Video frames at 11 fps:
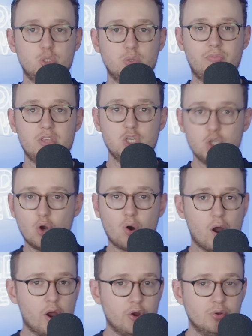of the
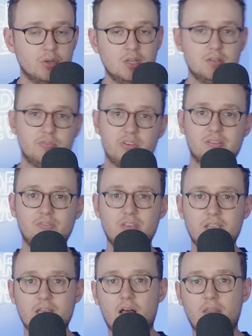euro
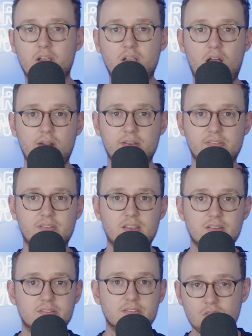vis-a-vis other
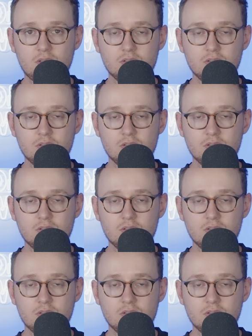currencies.